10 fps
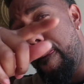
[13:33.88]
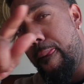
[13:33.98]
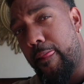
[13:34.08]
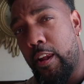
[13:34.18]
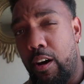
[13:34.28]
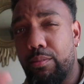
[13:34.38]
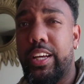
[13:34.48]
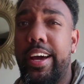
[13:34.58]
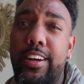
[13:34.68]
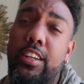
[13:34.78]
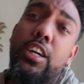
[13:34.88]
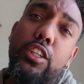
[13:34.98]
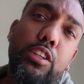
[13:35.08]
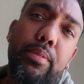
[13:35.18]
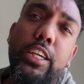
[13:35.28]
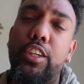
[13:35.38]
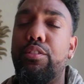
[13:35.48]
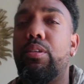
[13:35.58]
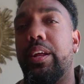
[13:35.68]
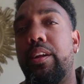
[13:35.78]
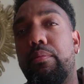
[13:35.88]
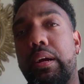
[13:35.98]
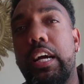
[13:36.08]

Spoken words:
you know what I'm saying? Just make sure you run it up,